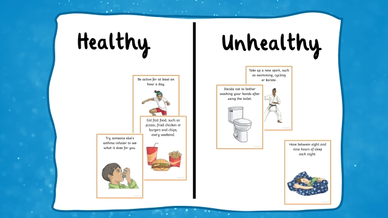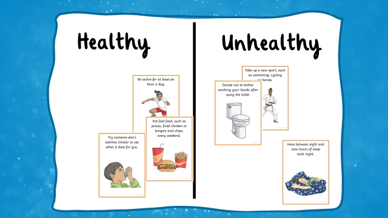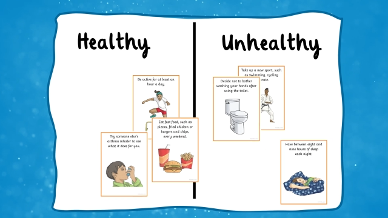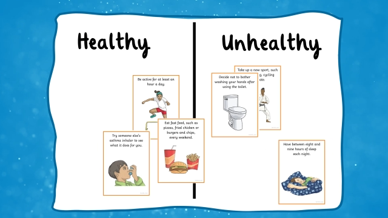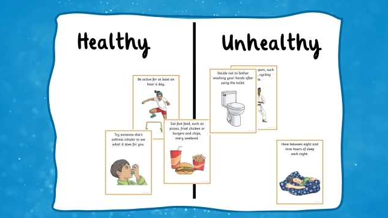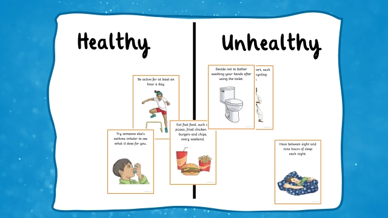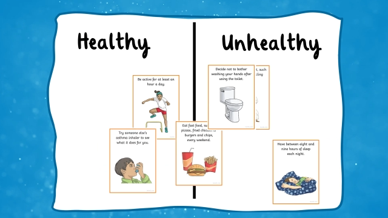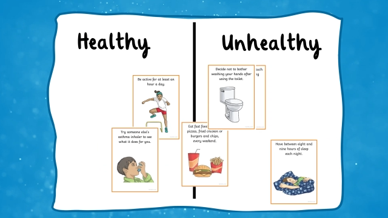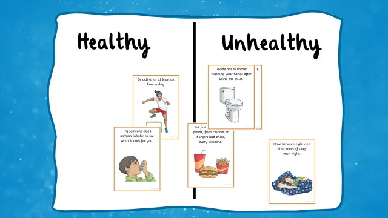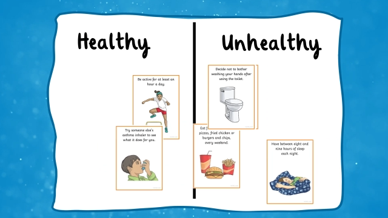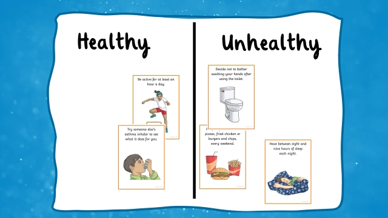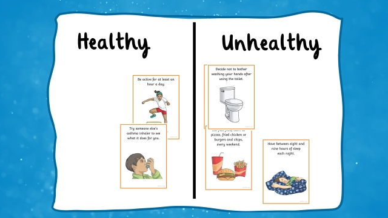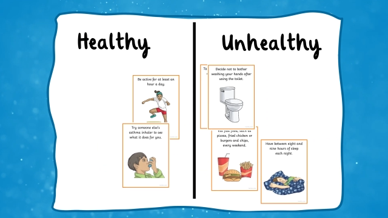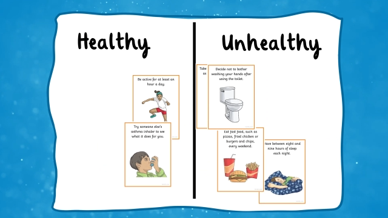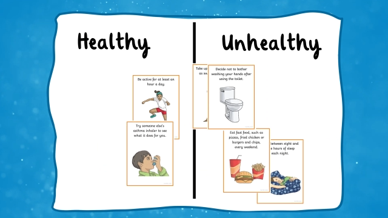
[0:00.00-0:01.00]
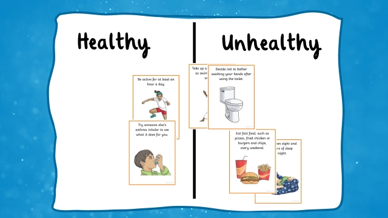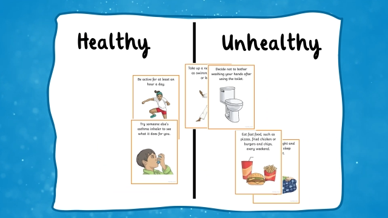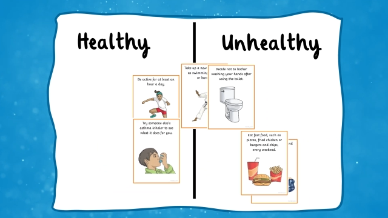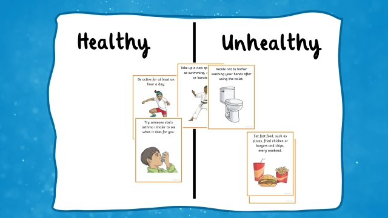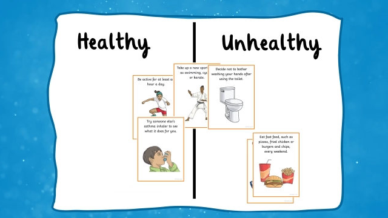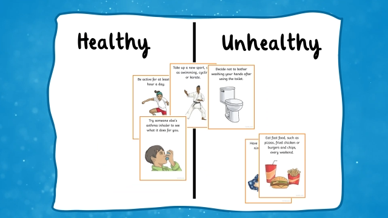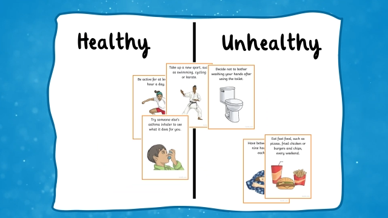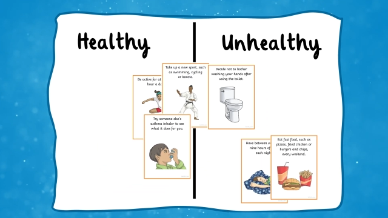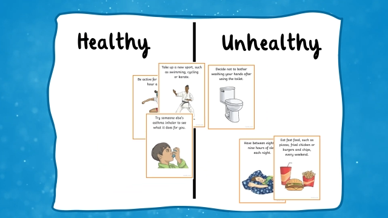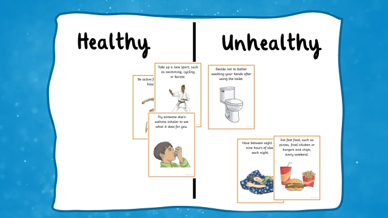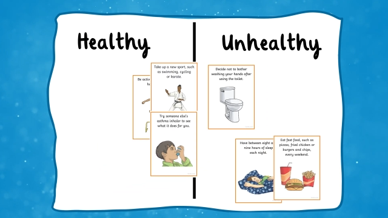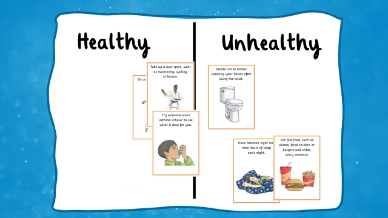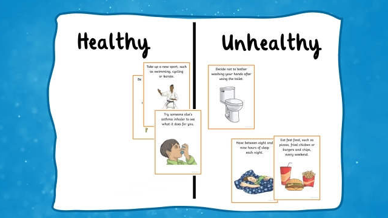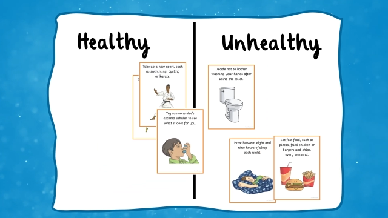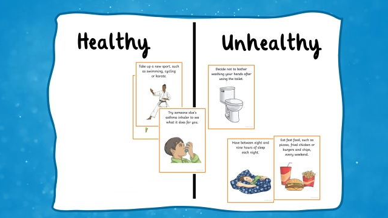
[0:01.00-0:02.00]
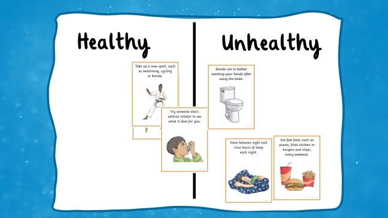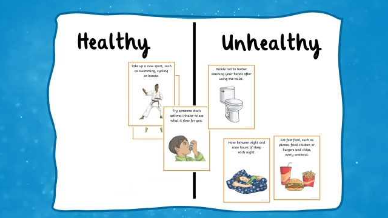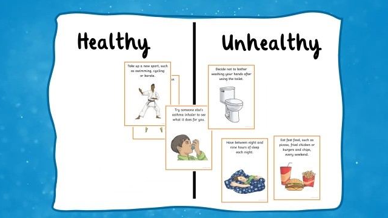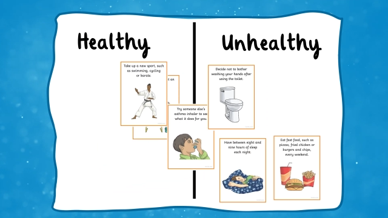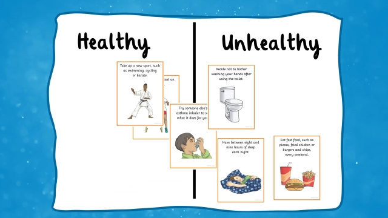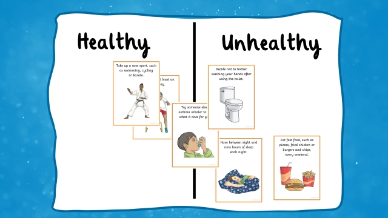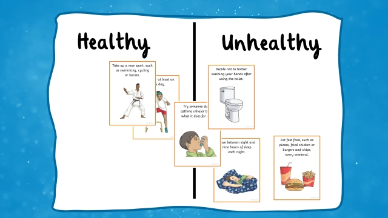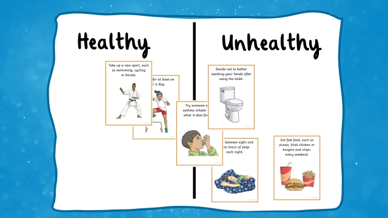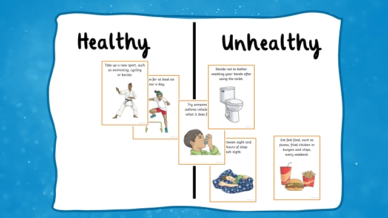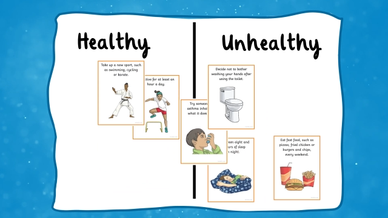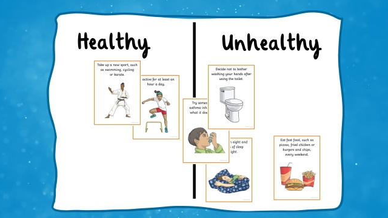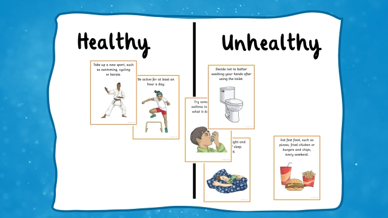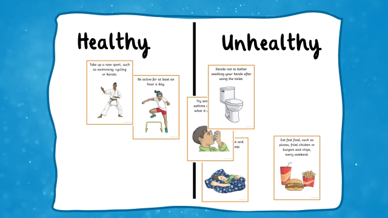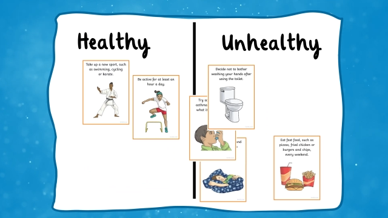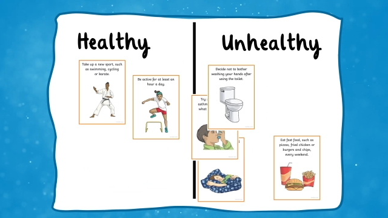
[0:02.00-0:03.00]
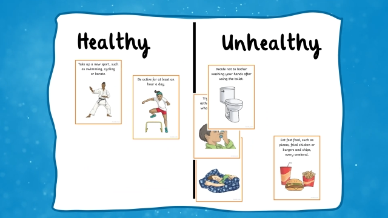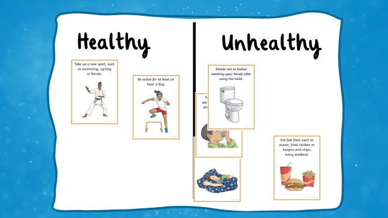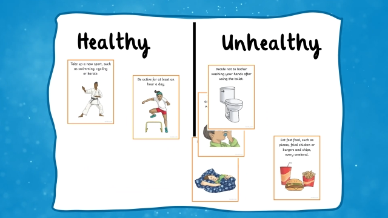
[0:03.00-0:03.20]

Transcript: No face is visible, so there are no lips to read.